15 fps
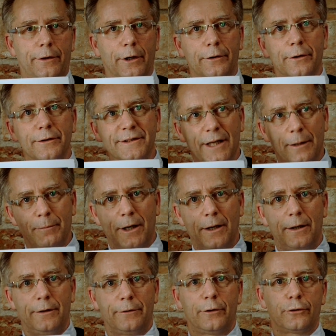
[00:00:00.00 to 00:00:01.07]
Dr.
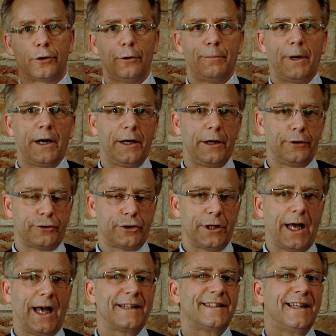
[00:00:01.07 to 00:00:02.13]
Sabah in total
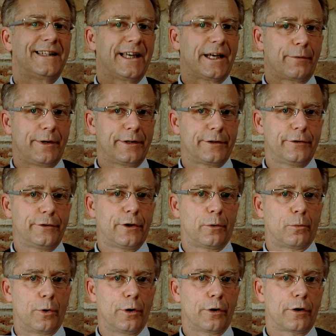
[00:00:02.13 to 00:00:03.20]
biology has integrated
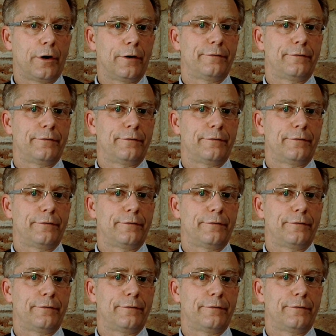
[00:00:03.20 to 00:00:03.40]
the work